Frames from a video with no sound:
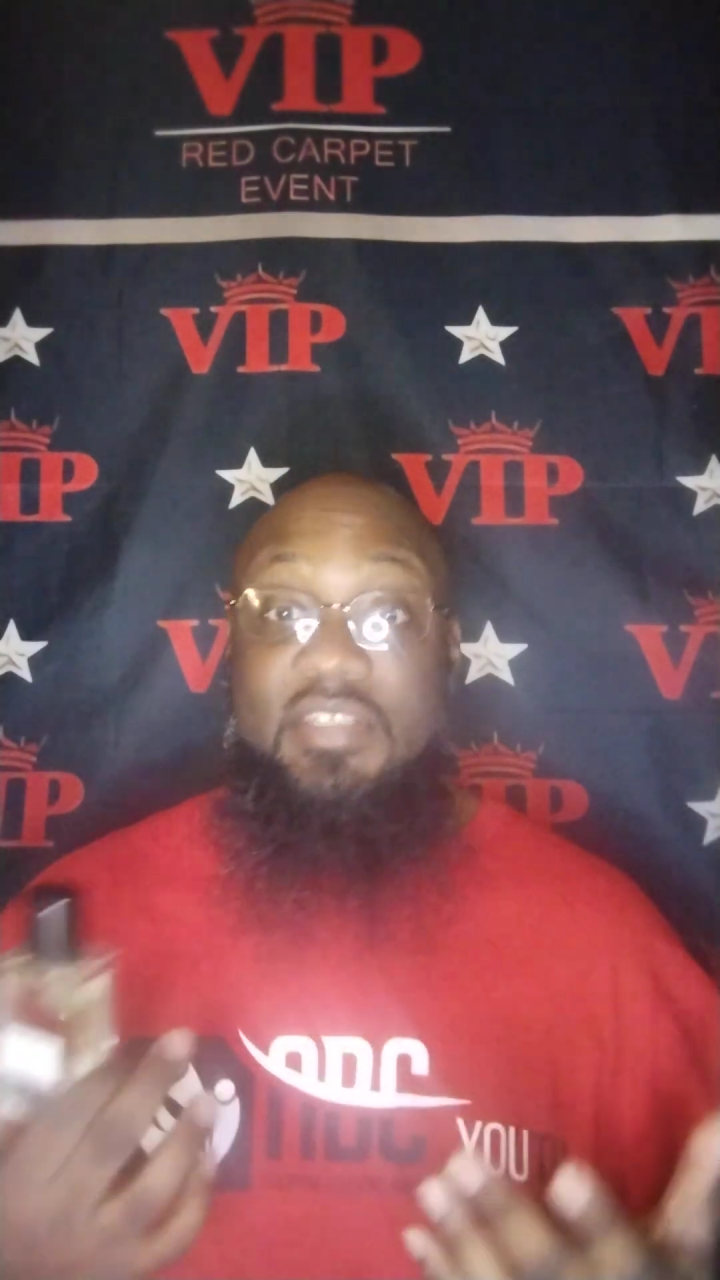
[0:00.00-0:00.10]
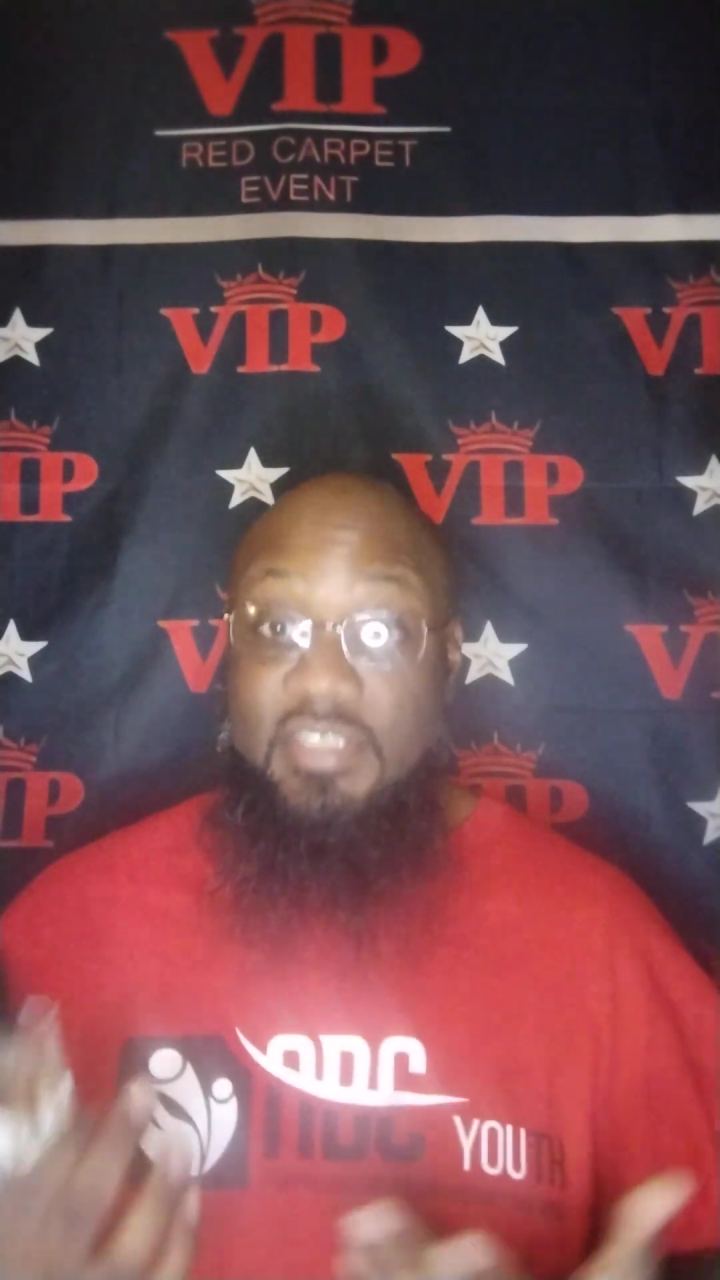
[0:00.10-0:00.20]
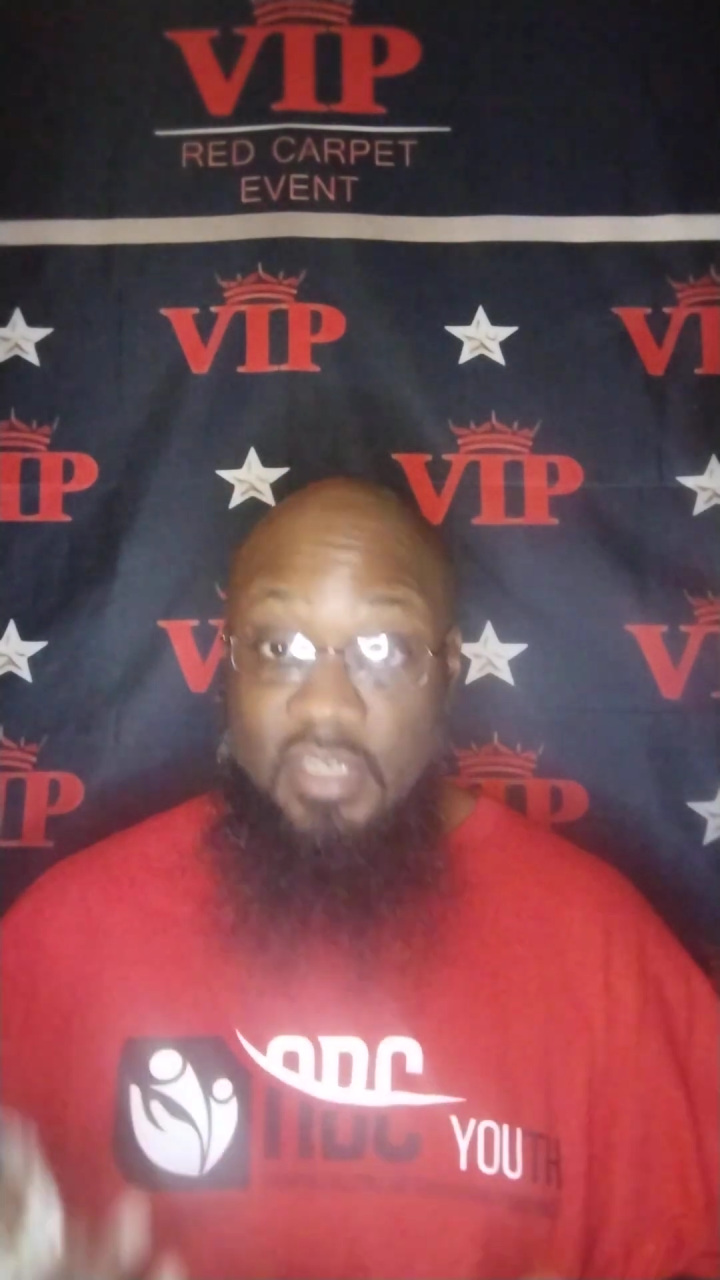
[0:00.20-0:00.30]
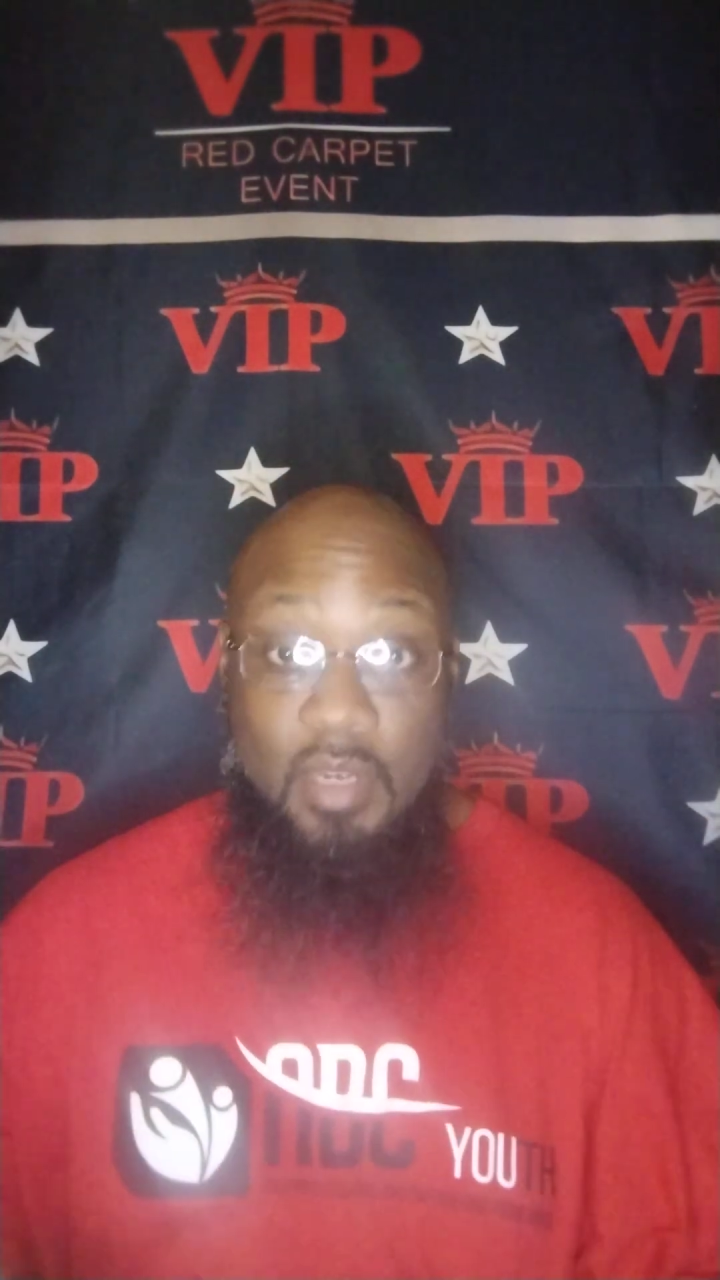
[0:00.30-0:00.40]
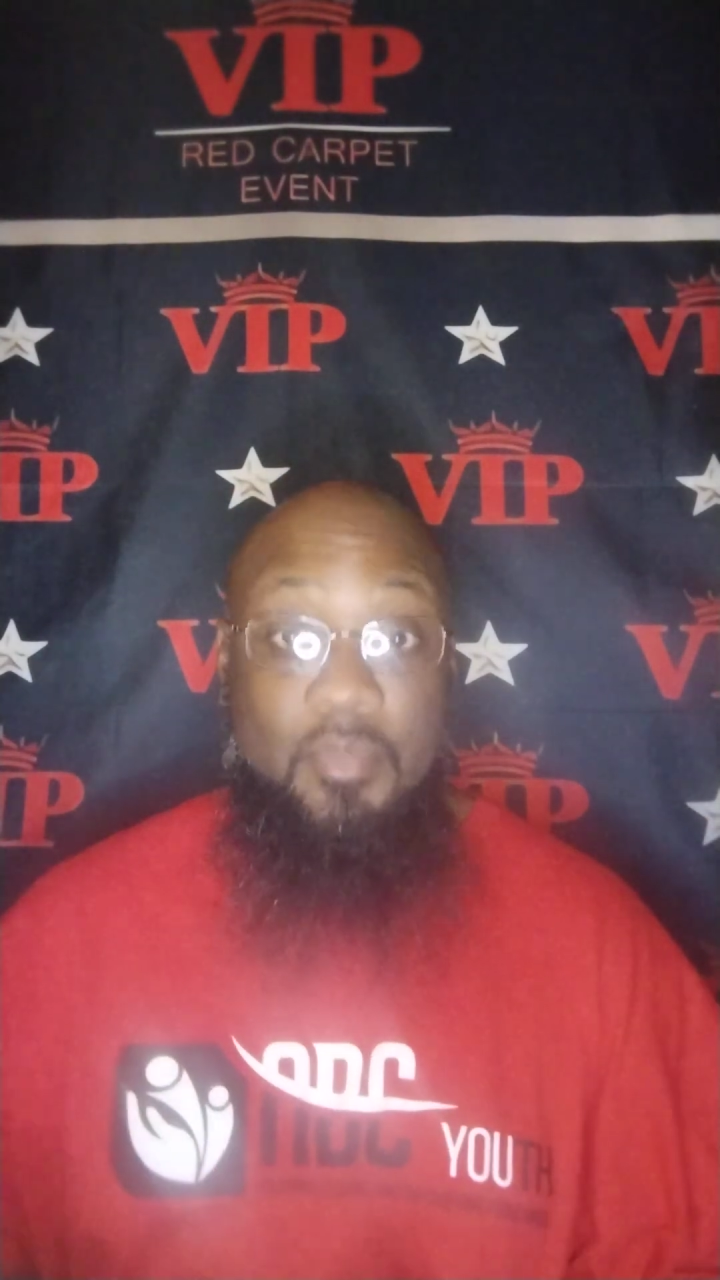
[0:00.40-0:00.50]

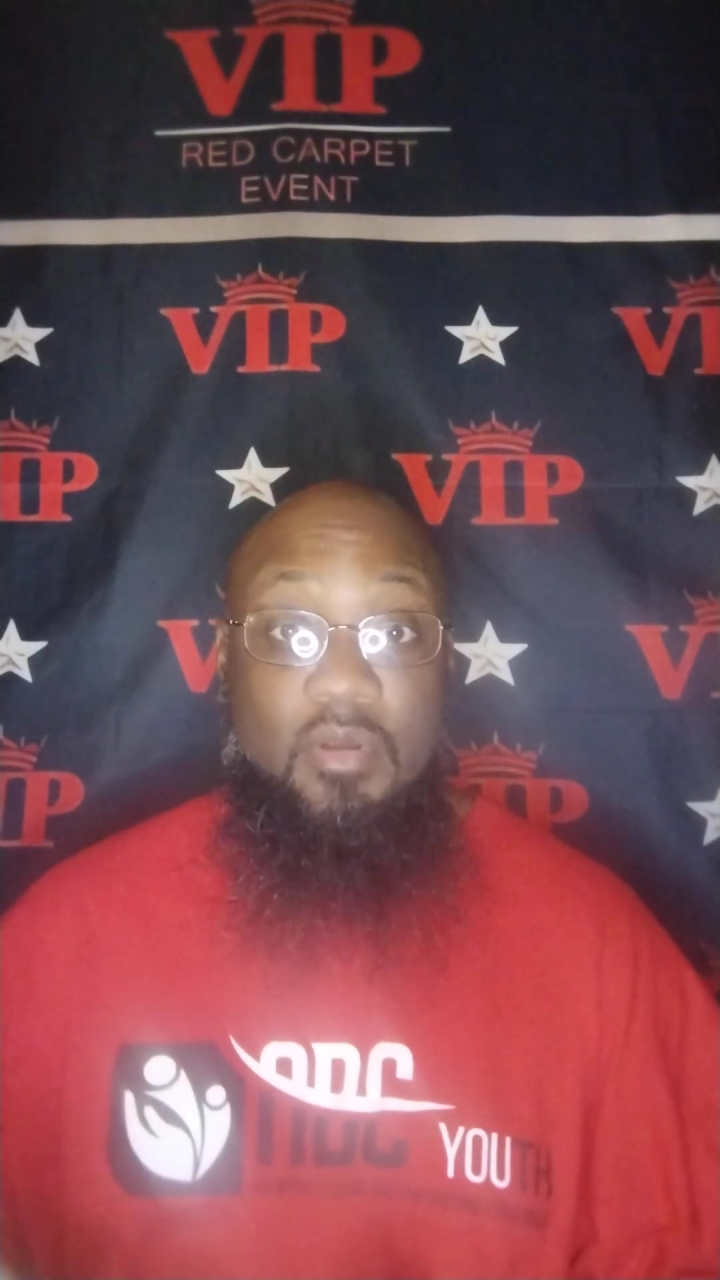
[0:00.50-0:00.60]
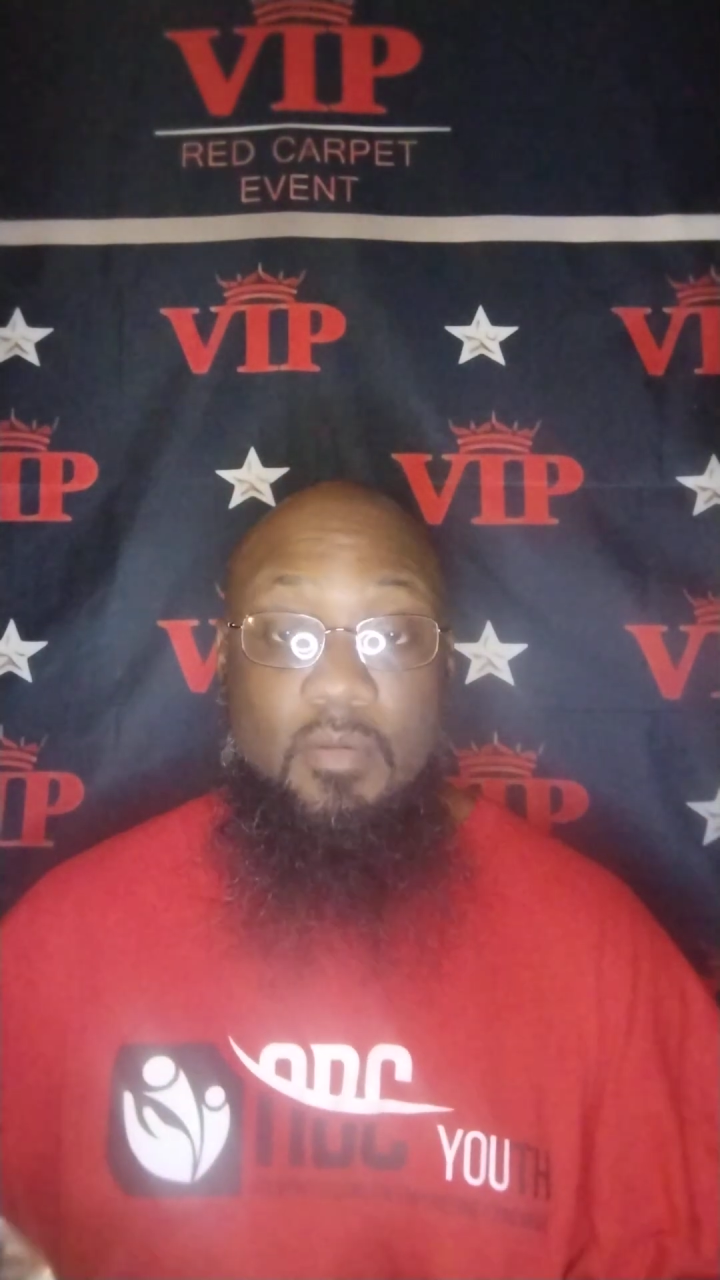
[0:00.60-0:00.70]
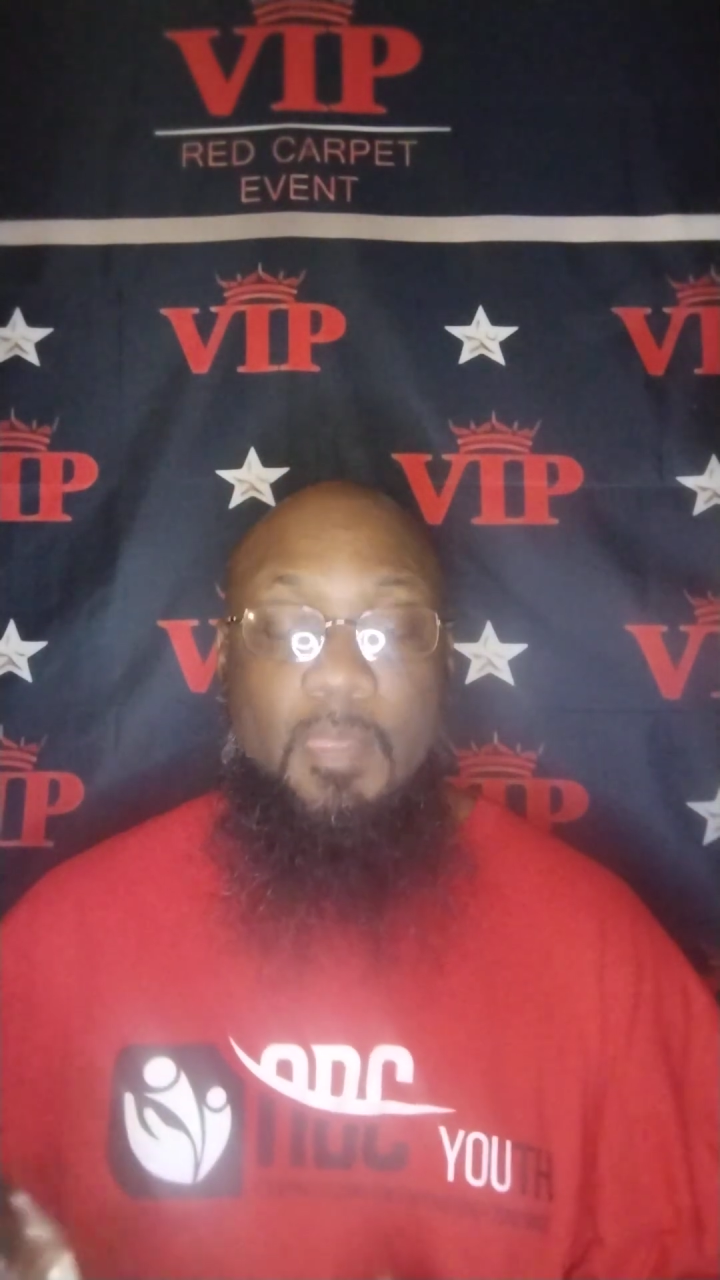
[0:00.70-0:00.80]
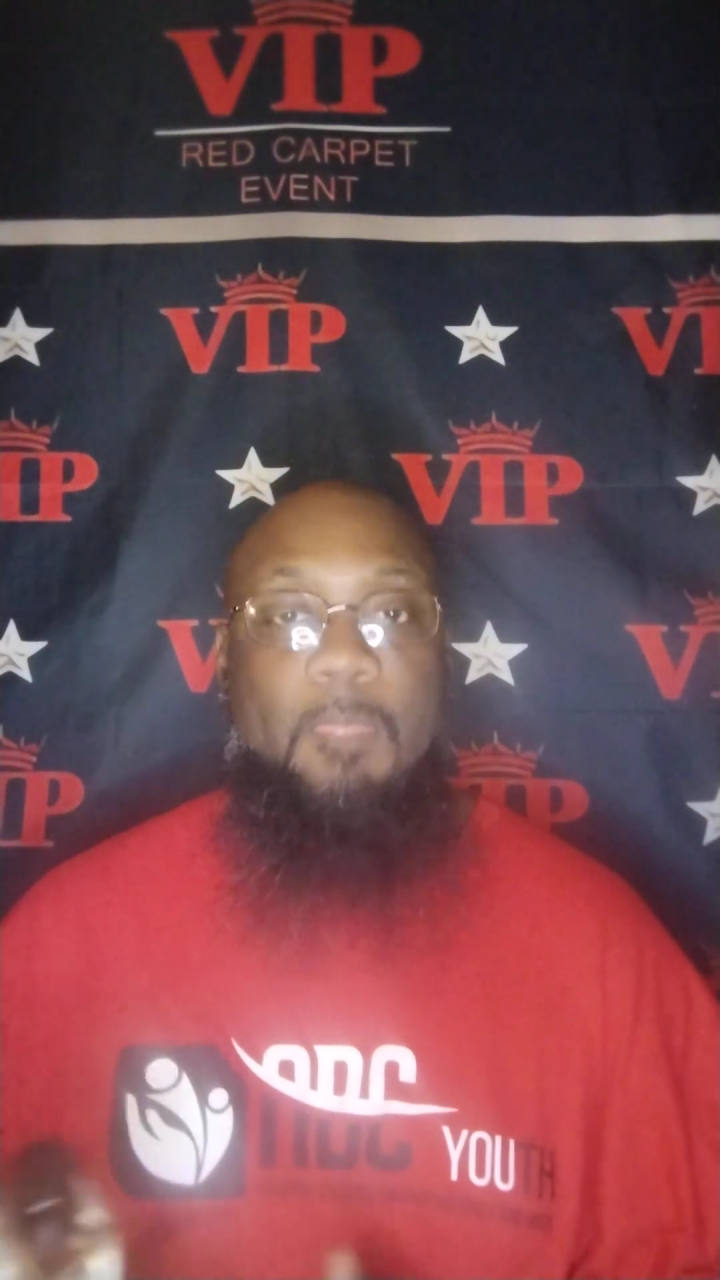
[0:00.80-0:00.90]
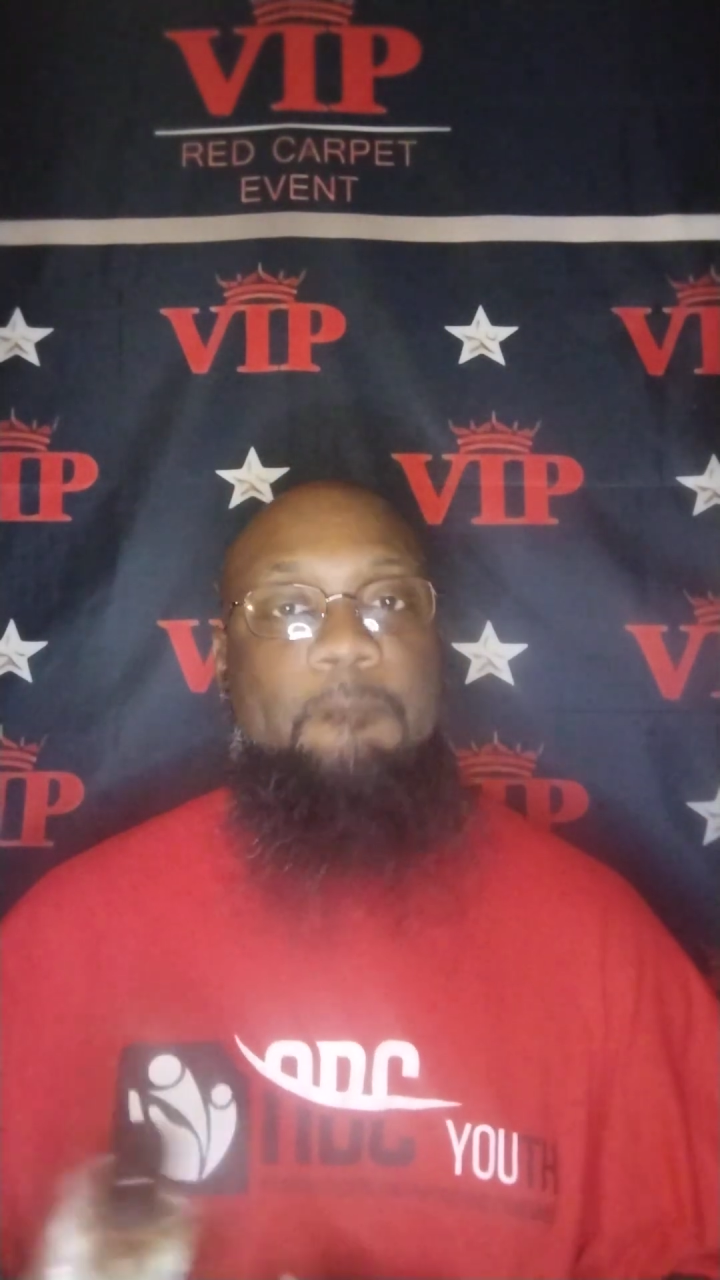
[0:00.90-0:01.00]
summer,